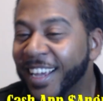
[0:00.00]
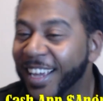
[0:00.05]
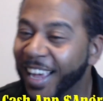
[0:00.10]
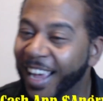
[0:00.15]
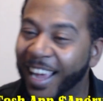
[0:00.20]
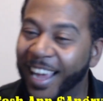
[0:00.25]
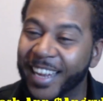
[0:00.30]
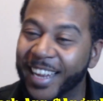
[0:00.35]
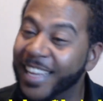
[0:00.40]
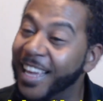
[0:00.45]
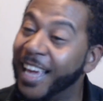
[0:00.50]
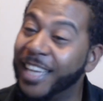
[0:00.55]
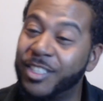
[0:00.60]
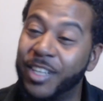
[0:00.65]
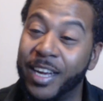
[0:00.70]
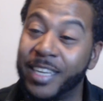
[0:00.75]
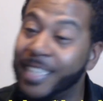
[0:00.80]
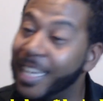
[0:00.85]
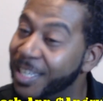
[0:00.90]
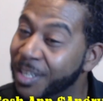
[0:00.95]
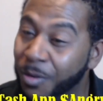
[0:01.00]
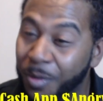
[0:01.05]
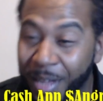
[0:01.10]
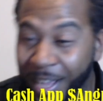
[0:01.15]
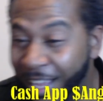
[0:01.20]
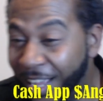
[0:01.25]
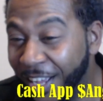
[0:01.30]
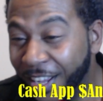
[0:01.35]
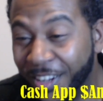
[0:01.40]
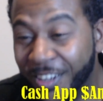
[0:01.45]
and he ain't trying to take no
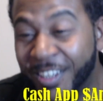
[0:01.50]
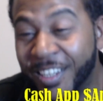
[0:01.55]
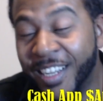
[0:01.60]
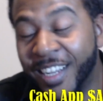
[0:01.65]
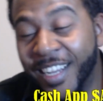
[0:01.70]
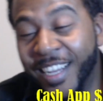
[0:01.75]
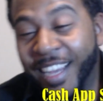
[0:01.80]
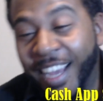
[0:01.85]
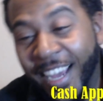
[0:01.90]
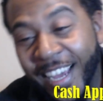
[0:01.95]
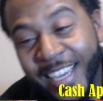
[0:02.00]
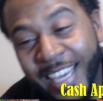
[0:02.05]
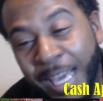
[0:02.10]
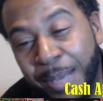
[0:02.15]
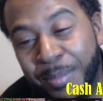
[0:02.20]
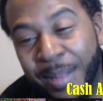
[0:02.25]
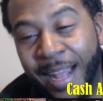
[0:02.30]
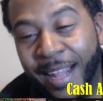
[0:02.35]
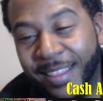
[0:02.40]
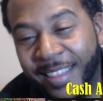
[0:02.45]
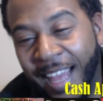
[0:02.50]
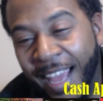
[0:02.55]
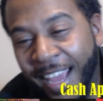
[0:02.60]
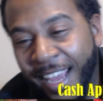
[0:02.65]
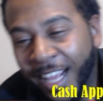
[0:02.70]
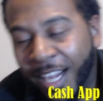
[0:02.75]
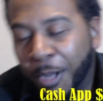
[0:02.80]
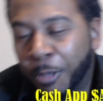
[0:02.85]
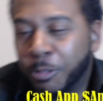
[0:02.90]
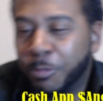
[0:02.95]
L, and he keep that thing
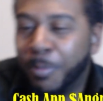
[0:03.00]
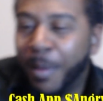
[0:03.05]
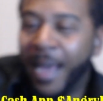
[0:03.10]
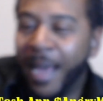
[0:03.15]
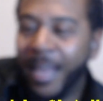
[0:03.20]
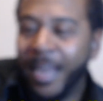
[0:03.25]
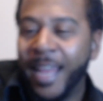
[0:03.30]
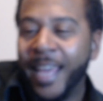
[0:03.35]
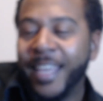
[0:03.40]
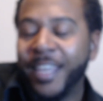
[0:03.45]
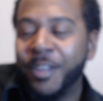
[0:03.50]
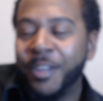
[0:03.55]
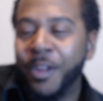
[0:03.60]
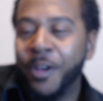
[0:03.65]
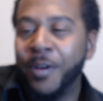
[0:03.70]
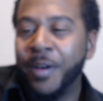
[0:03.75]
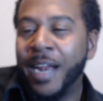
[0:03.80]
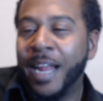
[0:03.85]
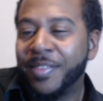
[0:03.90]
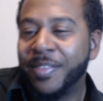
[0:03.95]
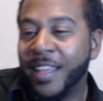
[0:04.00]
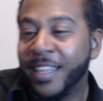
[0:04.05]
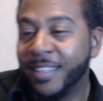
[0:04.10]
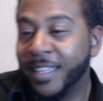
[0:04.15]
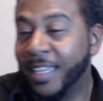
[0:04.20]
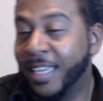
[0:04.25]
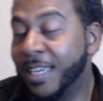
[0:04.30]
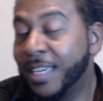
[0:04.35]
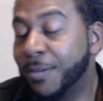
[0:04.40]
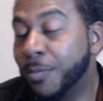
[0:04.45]
close by, like, you know. And I think that
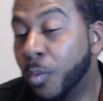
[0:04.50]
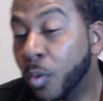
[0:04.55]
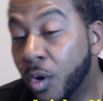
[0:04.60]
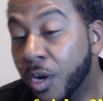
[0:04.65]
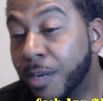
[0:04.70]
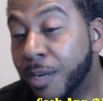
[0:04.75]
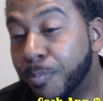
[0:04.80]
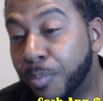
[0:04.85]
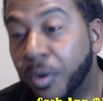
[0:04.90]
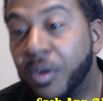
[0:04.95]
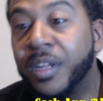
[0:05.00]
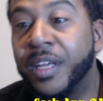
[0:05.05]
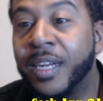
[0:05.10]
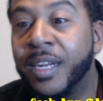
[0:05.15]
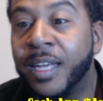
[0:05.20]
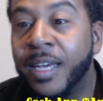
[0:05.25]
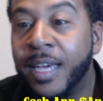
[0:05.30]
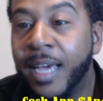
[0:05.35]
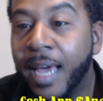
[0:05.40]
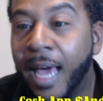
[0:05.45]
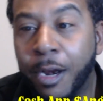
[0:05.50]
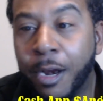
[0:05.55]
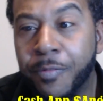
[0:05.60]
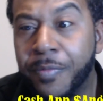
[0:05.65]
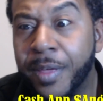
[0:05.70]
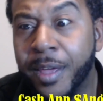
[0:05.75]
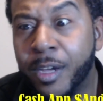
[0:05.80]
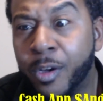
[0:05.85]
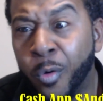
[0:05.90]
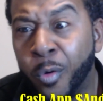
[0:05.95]
he would pull it. I don't
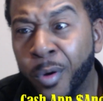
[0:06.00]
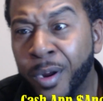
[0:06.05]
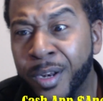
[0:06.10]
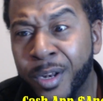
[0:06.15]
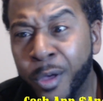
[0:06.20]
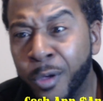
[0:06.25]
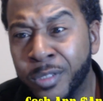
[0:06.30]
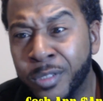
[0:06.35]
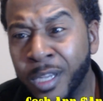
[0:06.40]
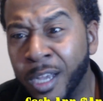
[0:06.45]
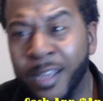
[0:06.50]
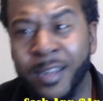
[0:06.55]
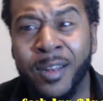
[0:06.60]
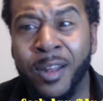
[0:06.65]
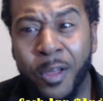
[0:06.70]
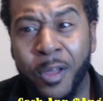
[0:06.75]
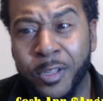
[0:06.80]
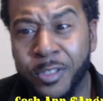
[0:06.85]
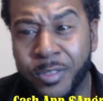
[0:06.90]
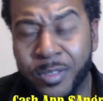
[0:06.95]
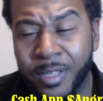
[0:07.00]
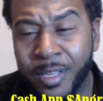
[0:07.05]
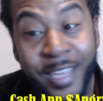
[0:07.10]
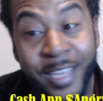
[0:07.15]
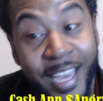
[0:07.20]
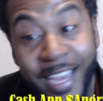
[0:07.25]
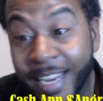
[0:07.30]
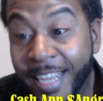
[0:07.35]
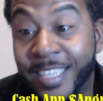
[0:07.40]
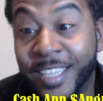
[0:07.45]
think Corey knows gun laws.
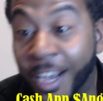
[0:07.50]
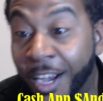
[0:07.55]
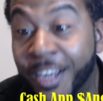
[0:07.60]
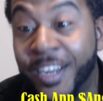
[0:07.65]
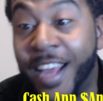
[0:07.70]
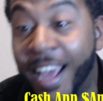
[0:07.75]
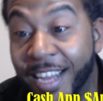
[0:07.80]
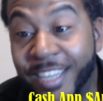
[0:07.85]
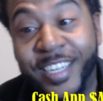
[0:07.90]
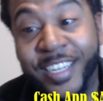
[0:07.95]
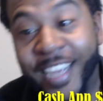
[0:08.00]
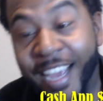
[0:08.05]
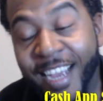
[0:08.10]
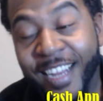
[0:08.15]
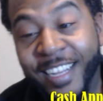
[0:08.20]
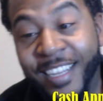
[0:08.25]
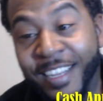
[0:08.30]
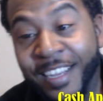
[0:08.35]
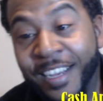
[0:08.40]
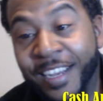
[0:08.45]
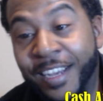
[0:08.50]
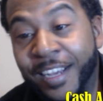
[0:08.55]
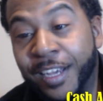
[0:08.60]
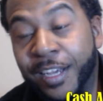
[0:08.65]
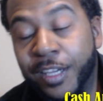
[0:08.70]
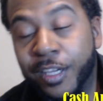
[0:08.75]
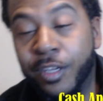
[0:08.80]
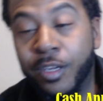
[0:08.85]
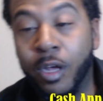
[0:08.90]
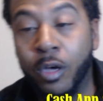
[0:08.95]
Again, he's uneducated.
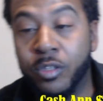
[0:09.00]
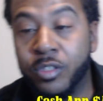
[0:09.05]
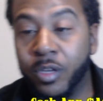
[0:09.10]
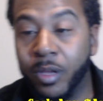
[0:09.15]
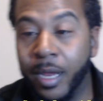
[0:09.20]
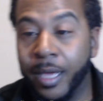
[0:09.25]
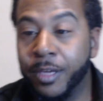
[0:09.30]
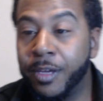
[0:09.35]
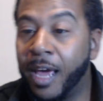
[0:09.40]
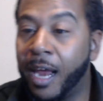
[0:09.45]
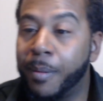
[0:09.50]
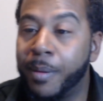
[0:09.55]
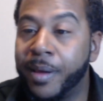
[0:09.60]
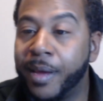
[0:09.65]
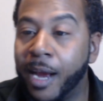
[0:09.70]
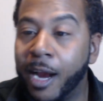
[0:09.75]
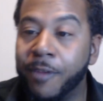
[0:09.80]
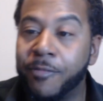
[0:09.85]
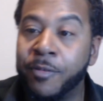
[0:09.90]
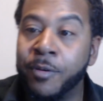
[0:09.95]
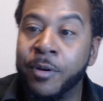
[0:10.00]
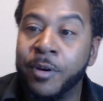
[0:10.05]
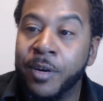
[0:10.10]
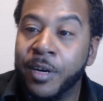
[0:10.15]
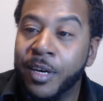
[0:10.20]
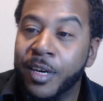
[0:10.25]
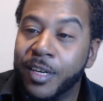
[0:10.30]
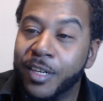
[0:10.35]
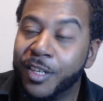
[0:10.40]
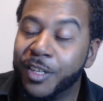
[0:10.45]
You know, so, like, you got to be careful.
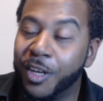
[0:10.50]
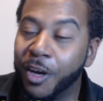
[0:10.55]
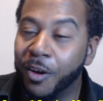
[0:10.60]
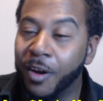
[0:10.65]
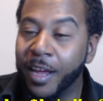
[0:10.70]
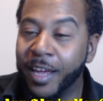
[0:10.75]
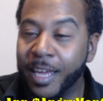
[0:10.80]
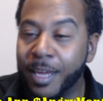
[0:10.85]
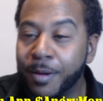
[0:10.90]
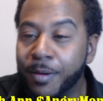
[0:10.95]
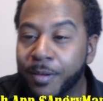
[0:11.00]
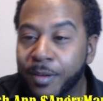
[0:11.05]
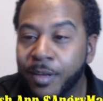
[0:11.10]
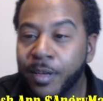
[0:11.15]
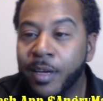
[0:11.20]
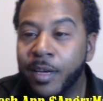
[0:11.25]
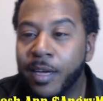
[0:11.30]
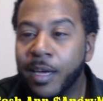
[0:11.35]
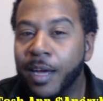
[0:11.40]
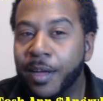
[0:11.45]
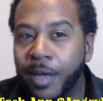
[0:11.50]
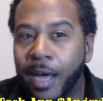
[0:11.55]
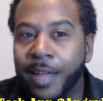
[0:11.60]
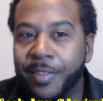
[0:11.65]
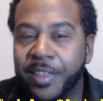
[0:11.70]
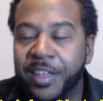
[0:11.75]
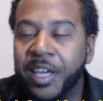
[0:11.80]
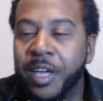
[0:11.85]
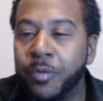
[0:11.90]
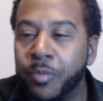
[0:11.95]
You know, like, I
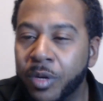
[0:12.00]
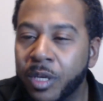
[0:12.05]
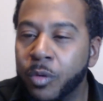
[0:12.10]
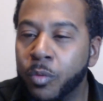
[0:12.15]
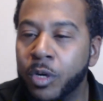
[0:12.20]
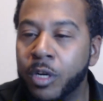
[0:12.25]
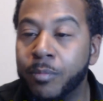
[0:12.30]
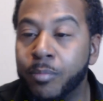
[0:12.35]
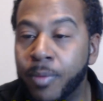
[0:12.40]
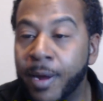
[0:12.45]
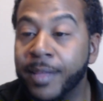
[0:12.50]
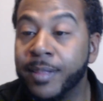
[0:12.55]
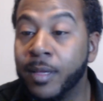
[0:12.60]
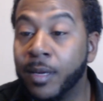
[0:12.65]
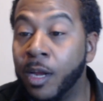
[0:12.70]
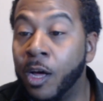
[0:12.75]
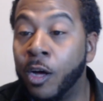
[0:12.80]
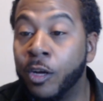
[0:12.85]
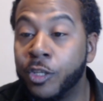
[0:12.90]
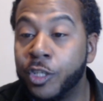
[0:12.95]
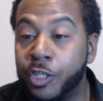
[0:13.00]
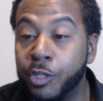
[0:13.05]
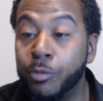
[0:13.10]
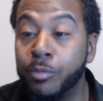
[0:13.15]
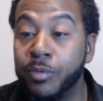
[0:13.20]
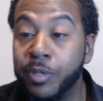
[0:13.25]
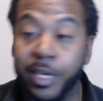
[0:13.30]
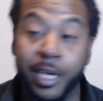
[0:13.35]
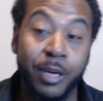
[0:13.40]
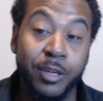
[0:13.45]
think he really would break the law, shoot
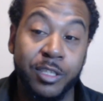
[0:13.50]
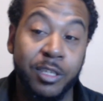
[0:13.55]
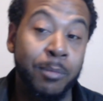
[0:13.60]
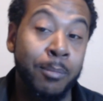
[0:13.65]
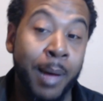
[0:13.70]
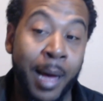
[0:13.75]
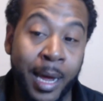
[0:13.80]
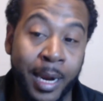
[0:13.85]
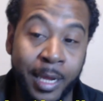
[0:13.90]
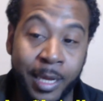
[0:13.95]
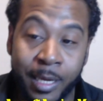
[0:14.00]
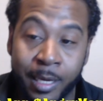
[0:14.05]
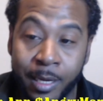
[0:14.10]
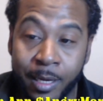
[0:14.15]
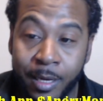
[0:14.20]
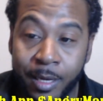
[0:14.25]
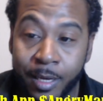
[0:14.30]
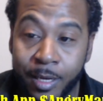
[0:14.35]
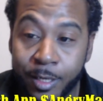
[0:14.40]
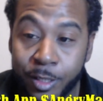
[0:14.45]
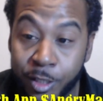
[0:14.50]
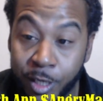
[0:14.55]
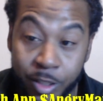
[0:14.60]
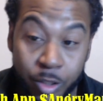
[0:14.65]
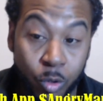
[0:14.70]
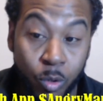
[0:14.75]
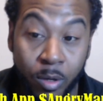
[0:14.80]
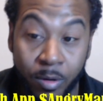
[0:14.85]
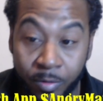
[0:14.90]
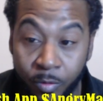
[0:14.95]
and kill somebody just
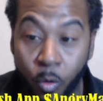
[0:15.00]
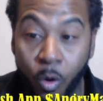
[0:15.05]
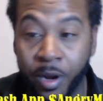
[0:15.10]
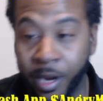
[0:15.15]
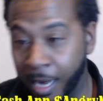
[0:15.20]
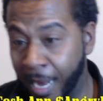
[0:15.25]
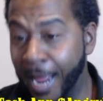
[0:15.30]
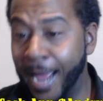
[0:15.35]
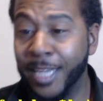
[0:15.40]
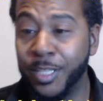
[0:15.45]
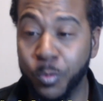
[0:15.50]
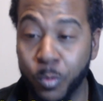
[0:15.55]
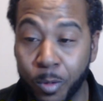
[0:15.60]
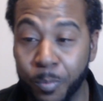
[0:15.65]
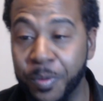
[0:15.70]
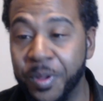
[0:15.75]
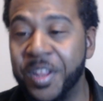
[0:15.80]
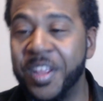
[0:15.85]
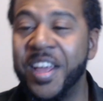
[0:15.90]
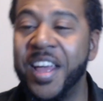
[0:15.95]
to avoid an ass whooping.